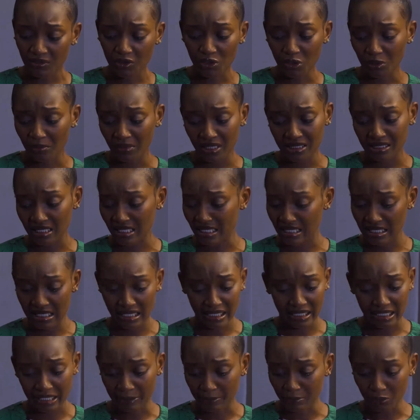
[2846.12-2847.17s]
Your Majesty,
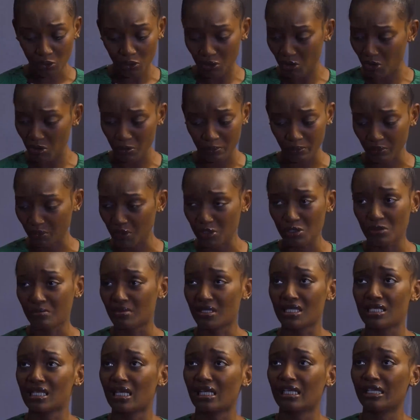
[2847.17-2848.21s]
I am not supposed to
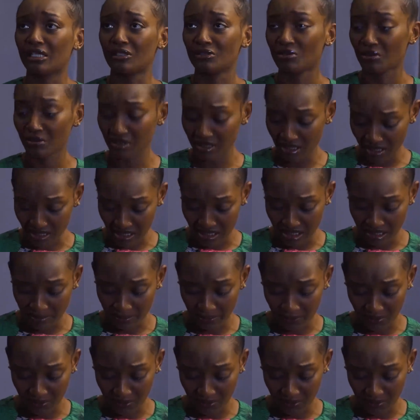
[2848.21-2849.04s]
be telling you this,